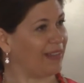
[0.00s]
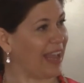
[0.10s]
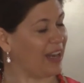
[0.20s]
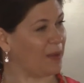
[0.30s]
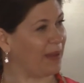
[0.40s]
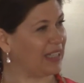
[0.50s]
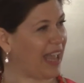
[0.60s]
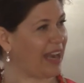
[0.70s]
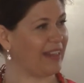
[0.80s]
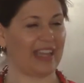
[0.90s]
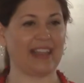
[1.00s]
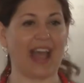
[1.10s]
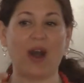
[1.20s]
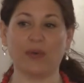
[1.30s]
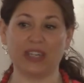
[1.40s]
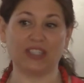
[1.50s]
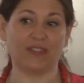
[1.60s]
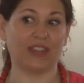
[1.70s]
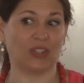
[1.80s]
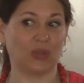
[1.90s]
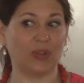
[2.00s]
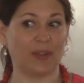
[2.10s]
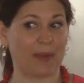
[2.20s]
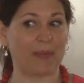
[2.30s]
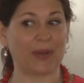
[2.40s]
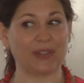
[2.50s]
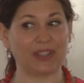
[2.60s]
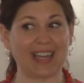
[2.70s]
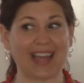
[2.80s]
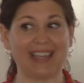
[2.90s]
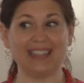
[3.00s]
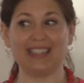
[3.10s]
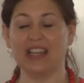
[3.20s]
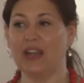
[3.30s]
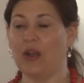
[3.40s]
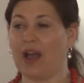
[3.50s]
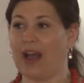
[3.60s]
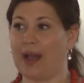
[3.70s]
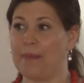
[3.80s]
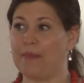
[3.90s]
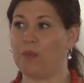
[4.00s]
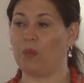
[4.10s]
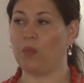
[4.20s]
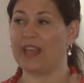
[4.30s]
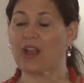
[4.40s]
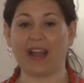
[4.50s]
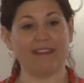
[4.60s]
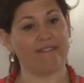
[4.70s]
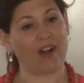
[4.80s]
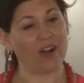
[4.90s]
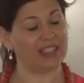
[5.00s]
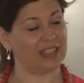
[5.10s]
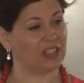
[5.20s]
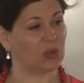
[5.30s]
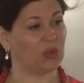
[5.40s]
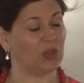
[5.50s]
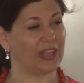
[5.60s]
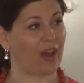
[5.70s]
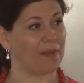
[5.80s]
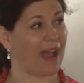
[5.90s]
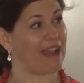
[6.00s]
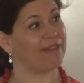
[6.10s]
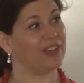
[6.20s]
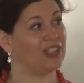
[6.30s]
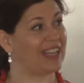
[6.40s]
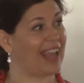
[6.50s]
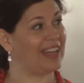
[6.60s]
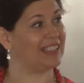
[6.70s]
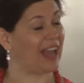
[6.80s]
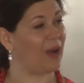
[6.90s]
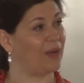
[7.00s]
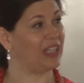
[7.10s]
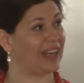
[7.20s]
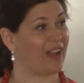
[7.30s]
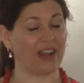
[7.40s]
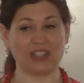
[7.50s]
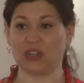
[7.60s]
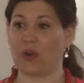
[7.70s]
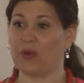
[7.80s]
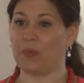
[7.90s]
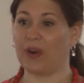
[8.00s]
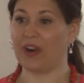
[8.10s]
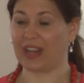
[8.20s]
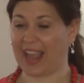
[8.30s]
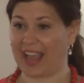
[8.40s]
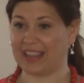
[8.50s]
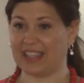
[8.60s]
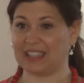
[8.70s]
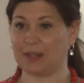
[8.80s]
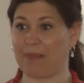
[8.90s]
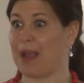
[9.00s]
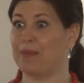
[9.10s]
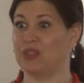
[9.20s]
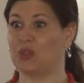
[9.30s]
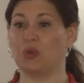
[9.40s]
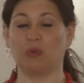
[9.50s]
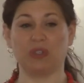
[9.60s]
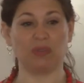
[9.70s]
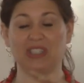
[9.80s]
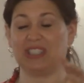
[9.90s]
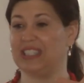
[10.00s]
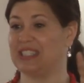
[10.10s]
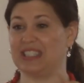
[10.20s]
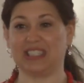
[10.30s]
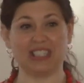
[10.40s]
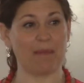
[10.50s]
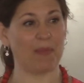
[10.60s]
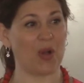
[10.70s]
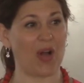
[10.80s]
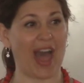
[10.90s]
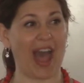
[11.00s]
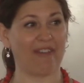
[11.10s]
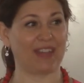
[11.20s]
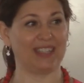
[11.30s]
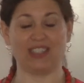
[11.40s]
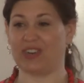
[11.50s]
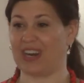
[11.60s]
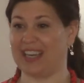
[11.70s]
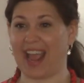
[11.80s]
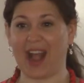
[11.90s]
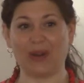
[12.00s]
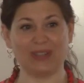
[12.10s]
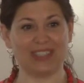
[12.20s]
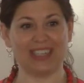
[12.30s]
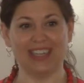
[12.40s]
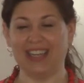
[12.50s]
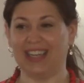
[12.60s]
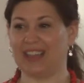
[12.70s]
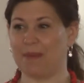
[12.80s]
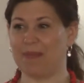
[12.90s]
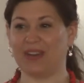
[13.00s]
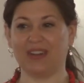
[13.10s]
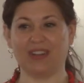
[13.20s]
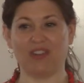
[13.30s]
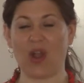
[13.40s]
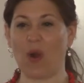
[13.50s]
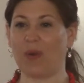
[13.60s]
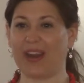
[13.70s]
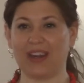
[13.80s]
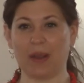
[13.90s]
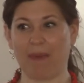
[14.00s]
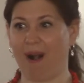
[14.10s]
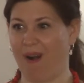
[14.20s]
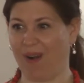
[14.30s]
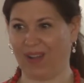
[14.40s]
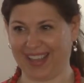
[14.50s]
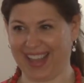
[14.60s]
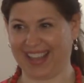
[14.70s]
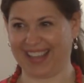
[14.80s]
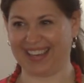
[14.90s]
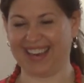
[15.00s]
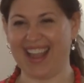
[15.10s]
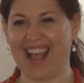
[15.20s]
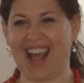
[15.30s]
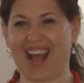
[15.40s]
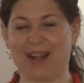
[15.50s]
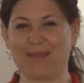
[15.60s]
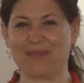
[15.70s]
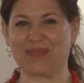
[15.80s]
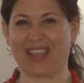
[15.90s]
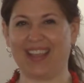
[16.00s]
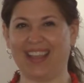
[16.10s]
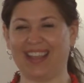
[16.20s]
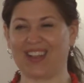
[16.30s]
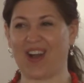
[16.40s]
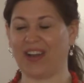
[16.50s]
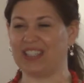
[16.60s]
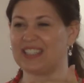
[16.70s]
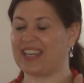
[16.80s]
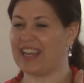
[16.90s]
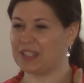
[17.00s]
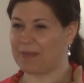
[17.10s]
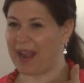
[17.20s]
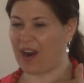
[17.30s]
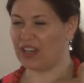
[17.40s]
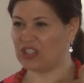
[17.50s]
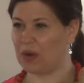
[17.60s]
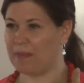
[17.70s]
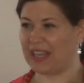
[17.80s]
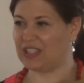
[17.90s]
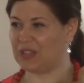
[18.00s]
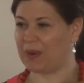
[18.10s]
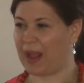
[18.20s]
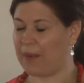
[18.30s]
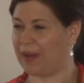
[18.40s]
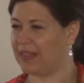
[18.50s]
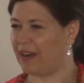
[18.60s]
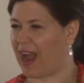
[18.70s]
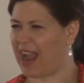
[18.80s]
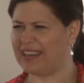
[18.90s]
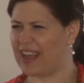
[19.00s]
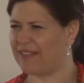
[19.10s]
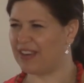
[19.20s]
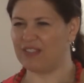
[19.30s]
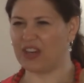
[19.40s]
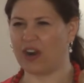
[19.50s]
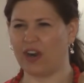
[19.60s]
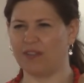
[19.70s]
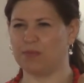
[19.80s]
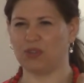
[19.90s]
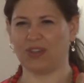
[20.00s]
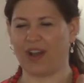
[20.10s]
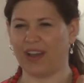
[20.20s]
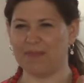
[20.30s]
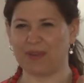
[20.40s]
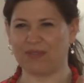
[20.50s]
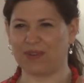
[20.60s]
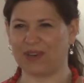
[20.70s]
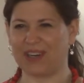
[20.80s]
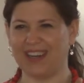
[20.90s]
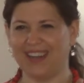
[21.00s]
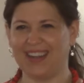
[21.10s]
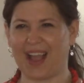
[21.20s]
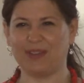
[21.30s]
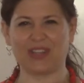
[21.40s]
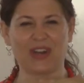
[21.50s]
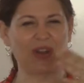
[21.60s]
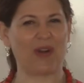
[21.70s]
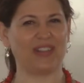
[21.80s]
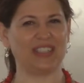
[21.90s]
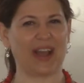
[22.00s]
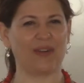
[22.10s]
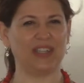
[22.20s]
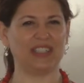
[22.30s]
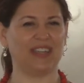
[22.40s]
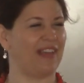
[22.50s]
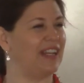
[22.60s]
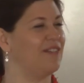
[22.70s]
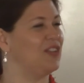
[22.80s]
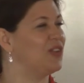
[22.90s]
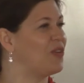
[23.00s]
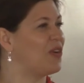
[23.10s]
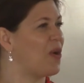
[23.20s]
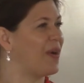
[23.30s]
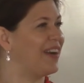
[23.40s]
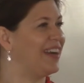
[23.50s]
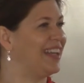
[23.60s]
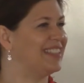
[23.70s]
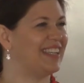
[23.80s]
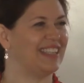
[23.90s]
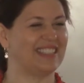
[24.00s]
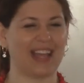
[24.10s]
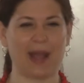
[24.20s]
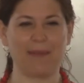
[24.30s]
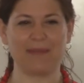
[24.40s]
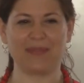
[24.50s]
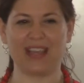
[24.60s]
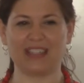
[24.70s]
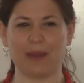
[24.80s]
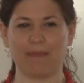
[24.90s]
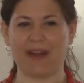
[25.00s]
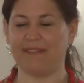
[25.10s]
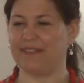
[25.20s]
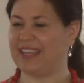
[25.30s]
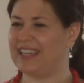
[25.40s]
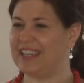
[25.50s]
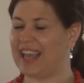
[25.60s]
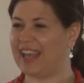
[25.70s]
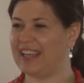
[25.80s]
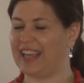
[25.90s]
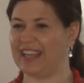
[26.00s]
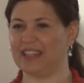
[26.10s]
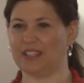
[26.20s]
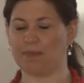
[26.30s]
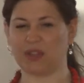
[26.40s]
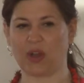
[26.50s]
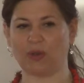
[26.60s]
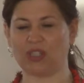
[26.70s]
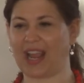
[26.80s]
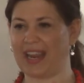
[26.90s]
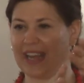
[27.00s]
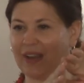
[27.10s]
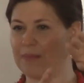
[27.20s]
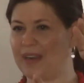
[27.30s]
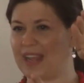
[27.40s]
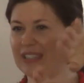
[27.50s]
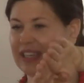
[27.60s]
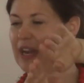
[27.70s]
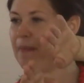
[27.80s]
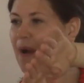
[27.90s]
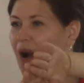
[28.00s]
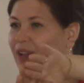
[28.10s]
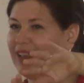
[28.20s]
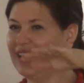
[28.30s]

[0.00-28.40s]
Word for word: later, but it's kind of like the outreach for the School of Biblical Studies, uh, we got involved in the school, and on my first Titus outreach, I got to go and work at this Bible school, which was just this simple, half constructed house in the middle of nowhere, Nepal. And um, it God just touched my heart so much when I went there. I had never even heard of Bhutan before I was going to go on this outreach. And if any of you don't know where it is, it's um, it's above India and below China, next to Nepal.